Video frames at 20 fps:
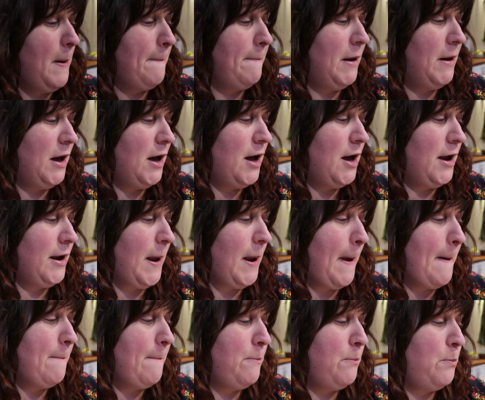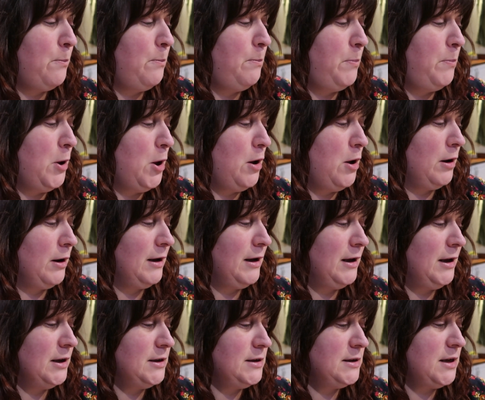by
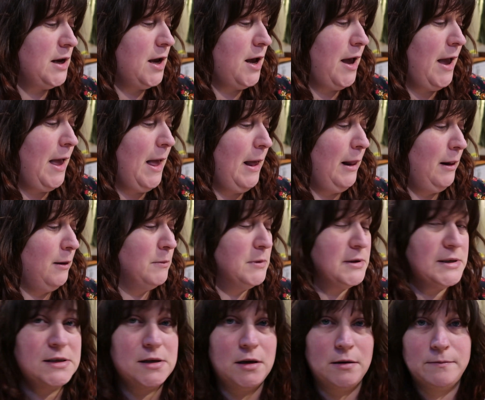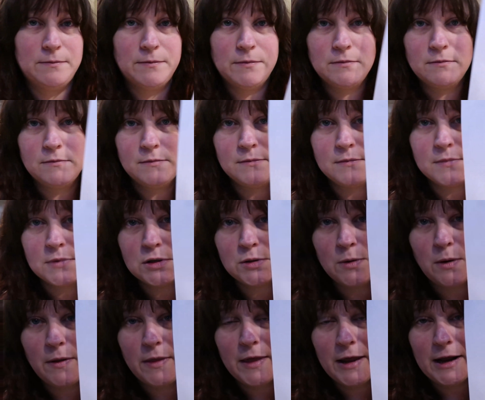Birgitta Helmerson,
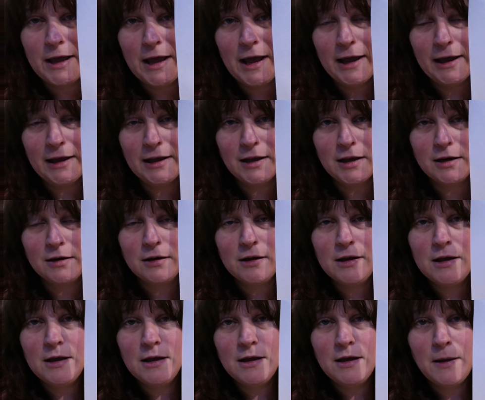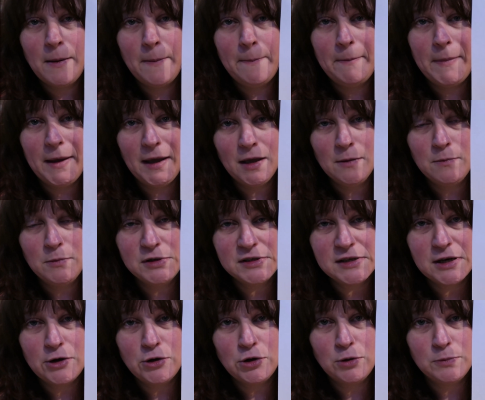so that I can make a
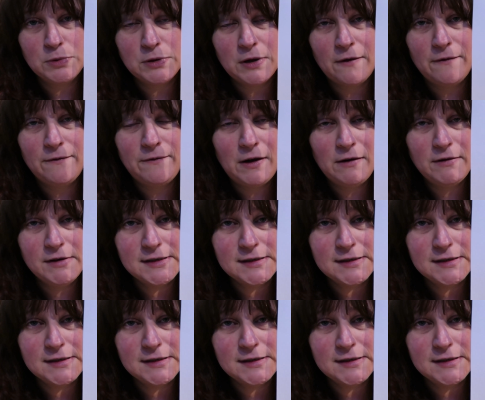muslin up very